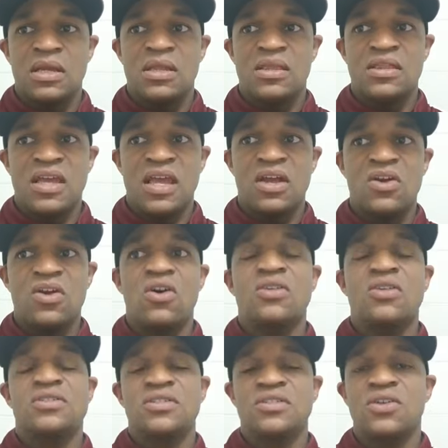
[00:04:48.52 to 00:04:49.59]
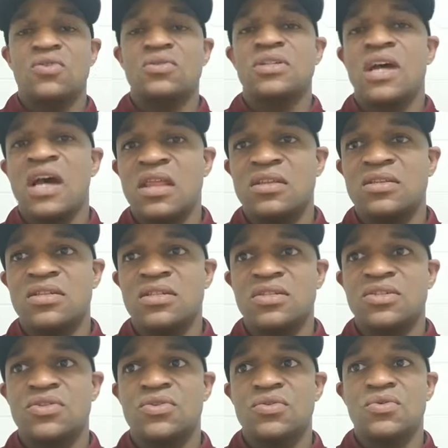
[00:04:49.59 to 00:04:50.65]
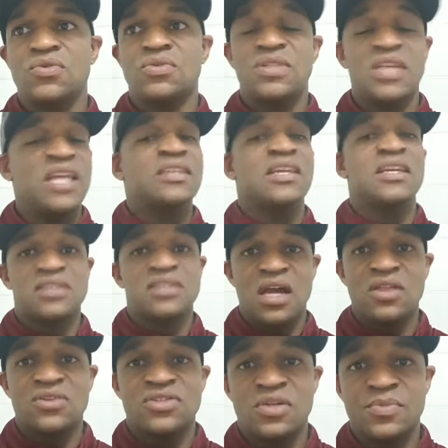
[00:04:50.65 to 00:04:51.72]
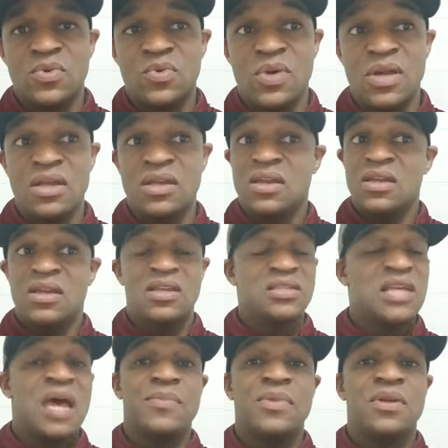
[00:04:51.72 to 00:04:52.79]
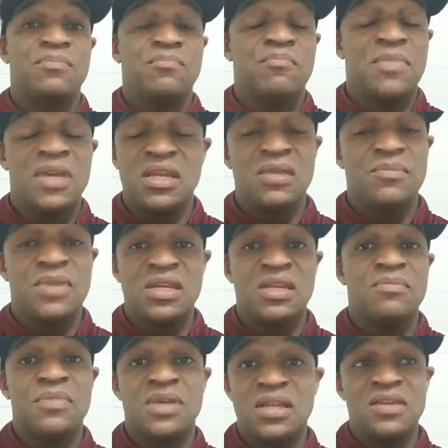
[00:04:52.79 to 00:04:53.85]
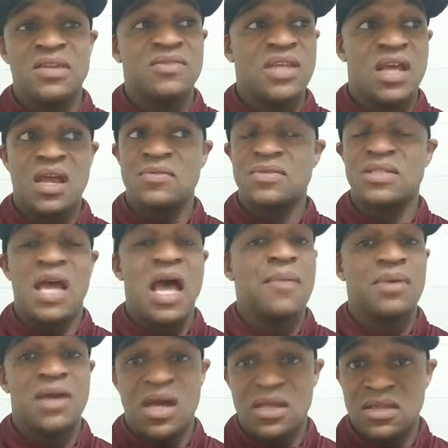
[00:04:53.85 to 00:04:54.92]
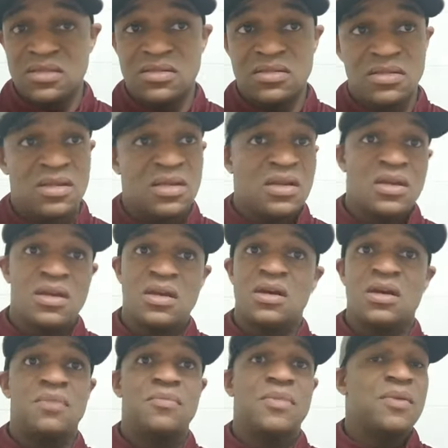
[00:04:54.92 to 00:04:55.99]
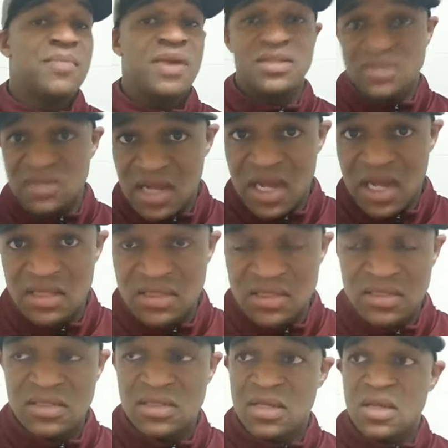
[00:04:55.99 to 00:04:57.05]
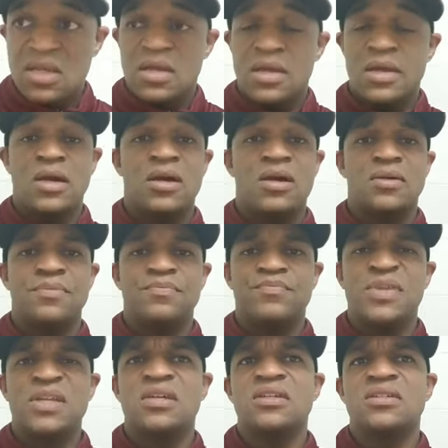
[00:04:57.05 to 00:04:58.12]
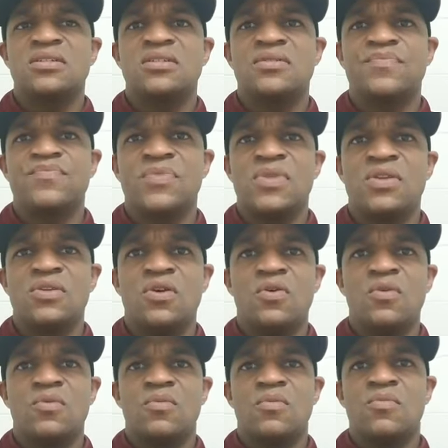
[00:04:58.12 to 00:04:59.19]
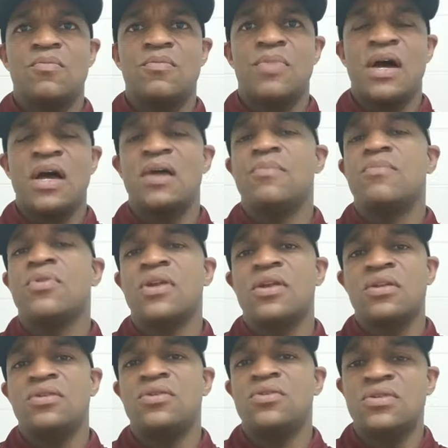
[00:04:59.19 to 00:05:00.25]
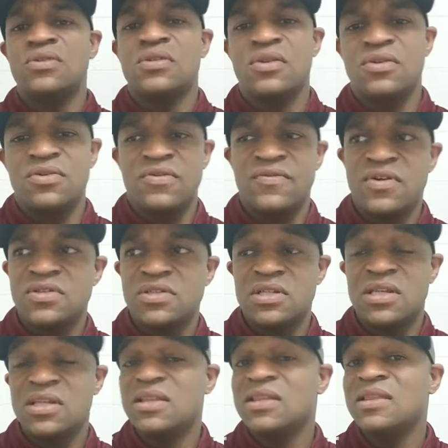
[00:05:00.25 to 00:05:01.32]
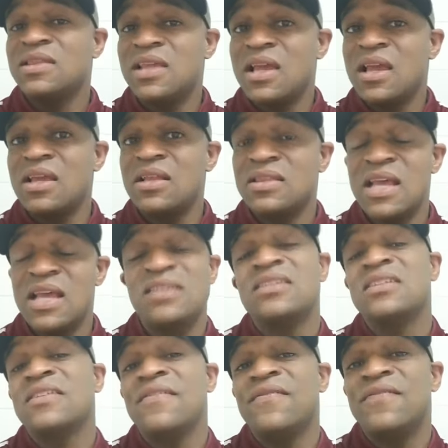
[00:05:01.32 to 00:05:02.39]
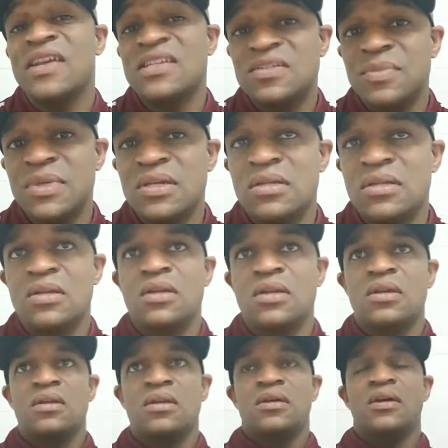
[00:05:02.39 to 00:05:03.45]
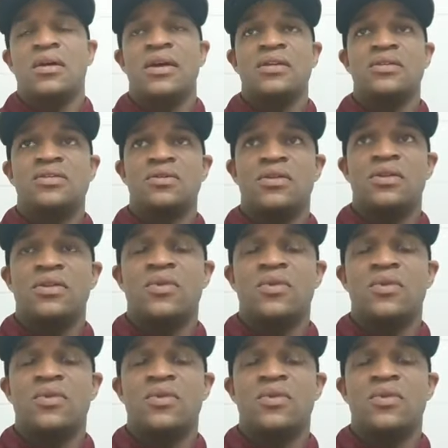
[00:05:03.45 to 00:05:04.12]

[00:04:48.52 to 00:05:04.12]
that causes those colleges to take that scholarship away. This happened many, many, many times. Top colleges, um, mid-major colleges, um, because you know by bringing you to their university, that that's an investment. All right, so they're,